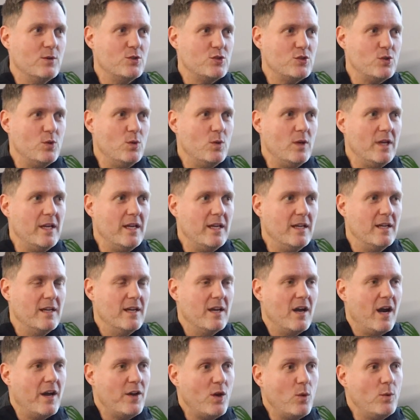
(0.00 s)
Surely,
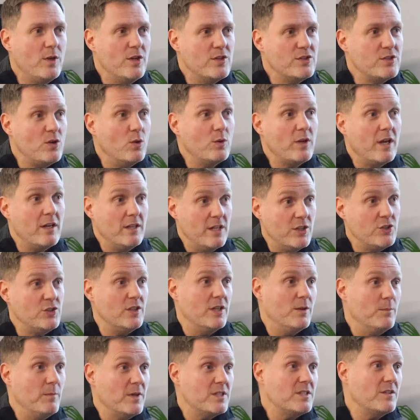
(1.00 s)
I know when you sold it
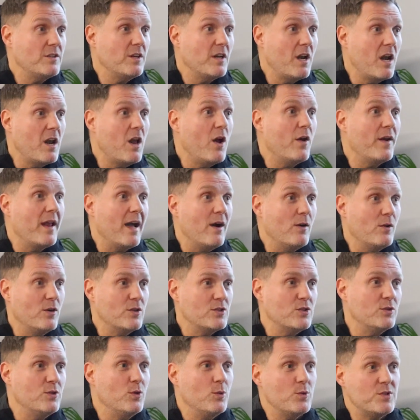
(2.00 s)
initially, you must have done an earn out,
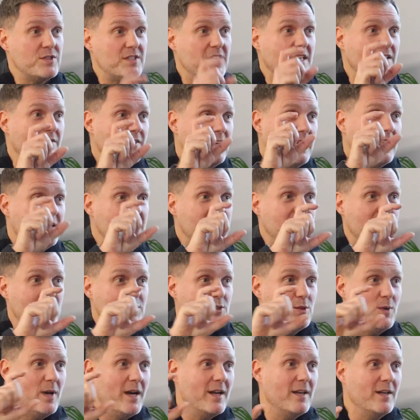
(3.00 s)
because on your CV it
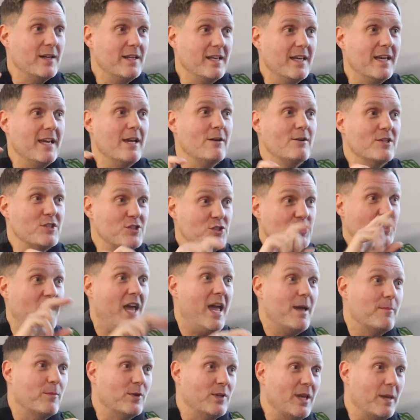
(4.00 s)
says you had a year as
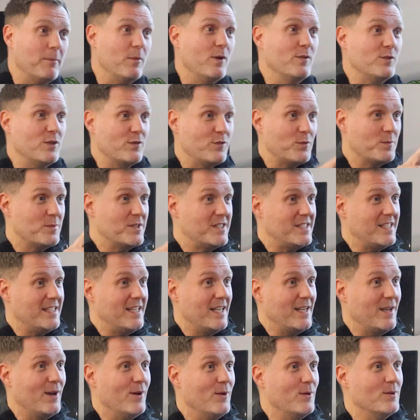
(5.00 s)
chairman. They moved you from
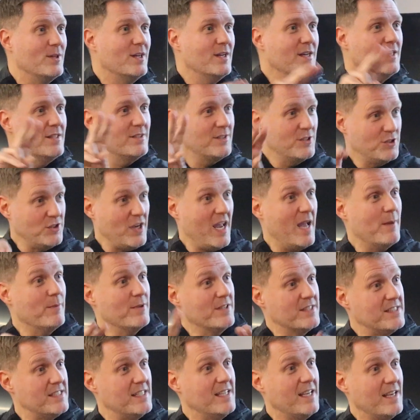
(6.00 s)
CEO,
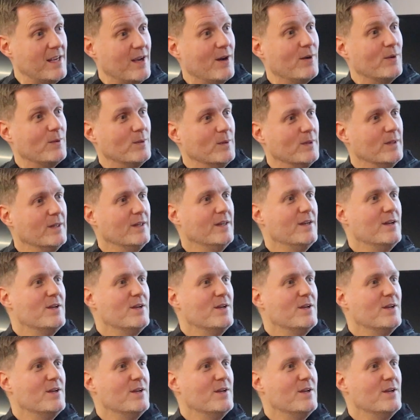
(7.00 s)
chairman, CEO.